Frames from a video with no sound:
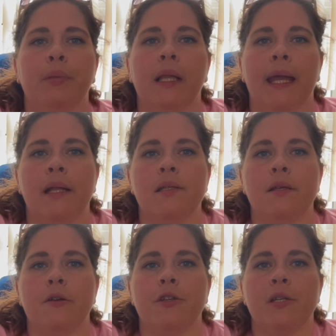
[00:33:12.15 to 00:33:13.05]
plants
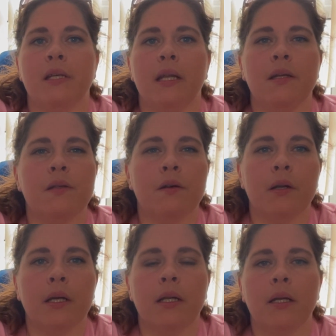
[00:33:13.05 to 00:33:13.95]
that are just getting
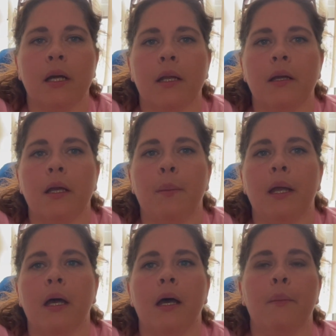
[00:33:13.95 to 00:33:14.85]
started, kind of
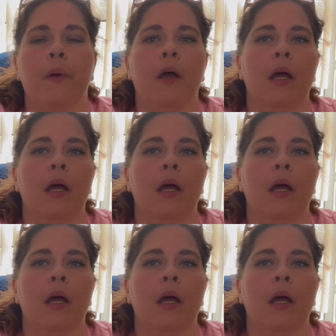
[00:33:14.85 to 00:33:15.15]
coming up.